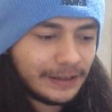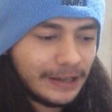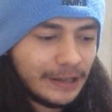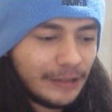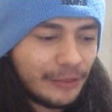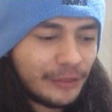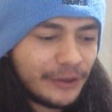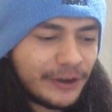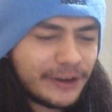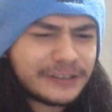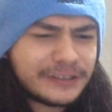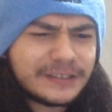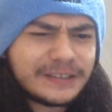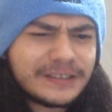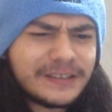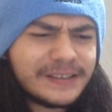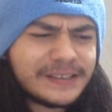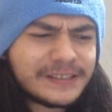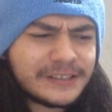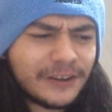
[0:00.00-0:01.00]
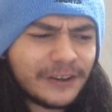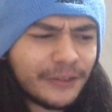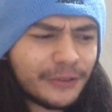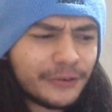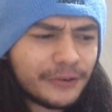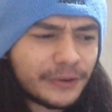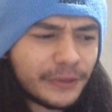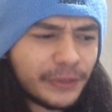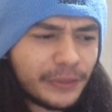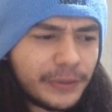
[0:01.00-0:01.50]
And there's this
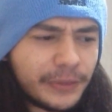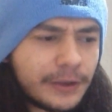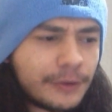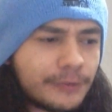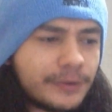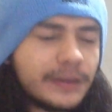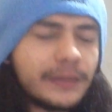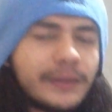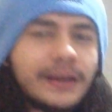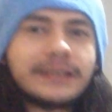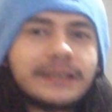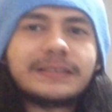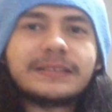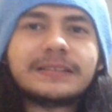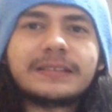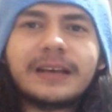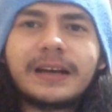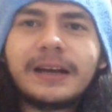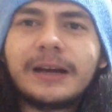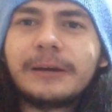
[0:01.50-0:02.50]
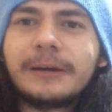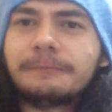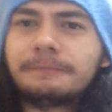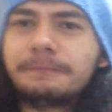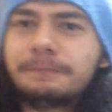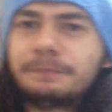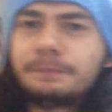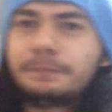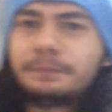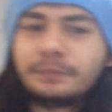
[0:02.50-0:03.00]
other theory that's in
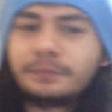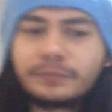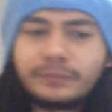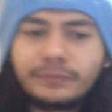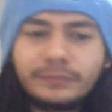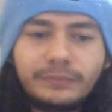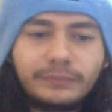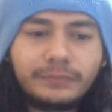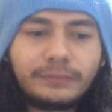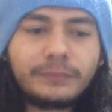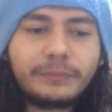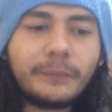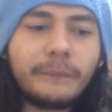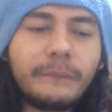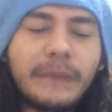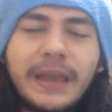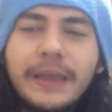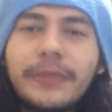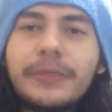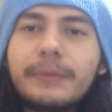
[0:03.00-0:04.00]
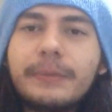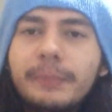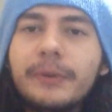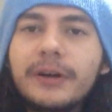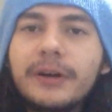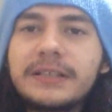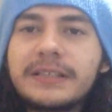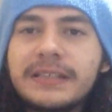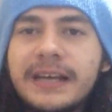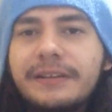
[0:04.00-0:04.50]
the
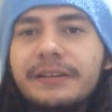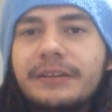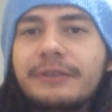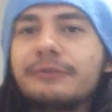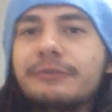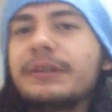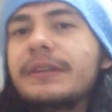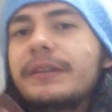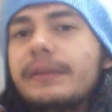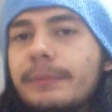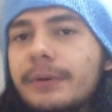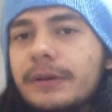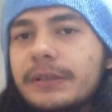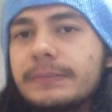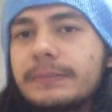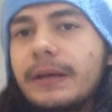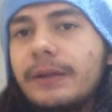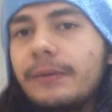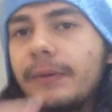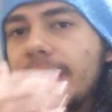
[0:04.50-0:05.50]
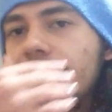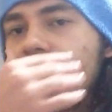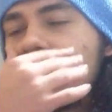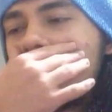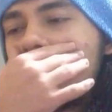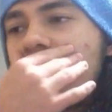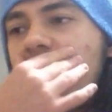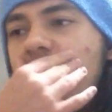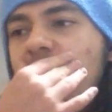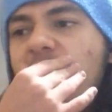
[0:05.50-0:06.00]
books. I didn't read the books, by the way.
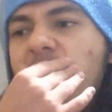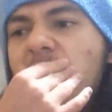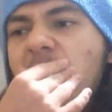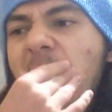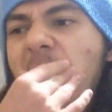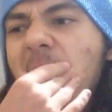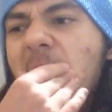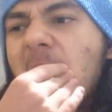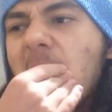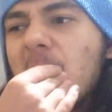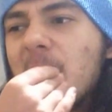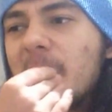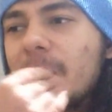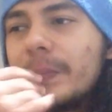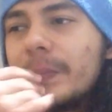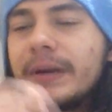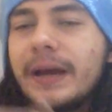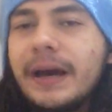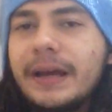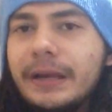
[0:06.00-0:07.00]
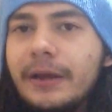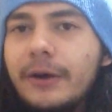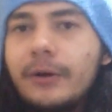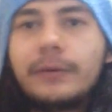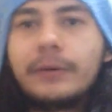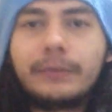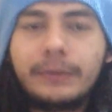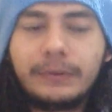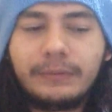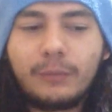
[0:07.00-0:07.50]
But I
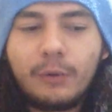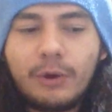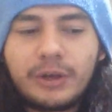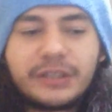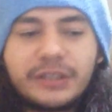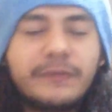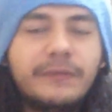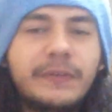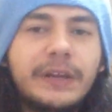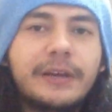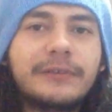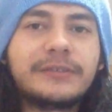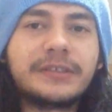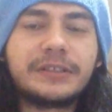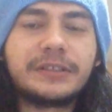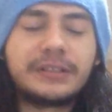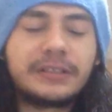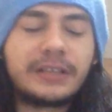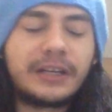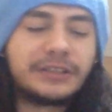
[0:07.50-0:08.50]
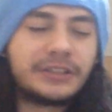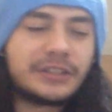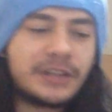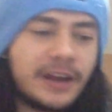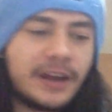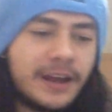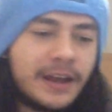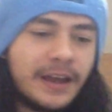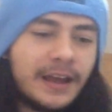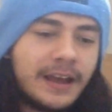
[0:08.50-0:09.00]
know and watched the videos and such
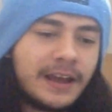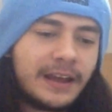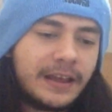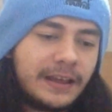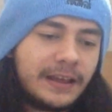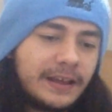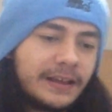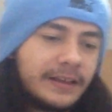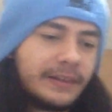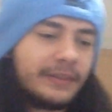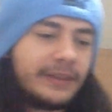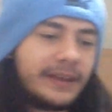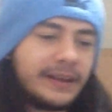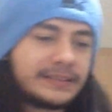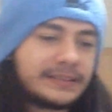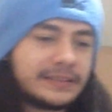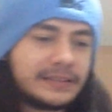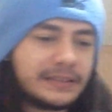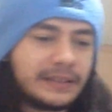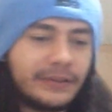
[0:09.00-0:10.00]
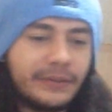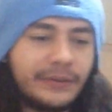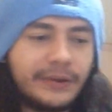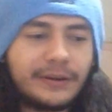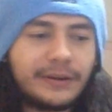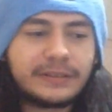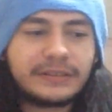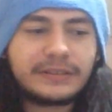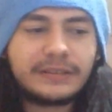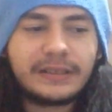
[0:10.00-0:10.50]
that
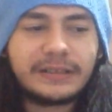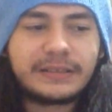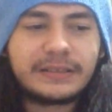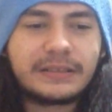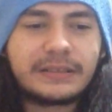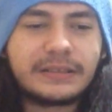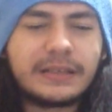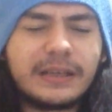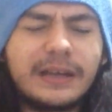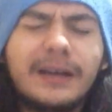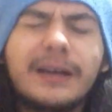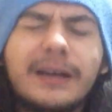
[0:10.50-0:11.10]
there's this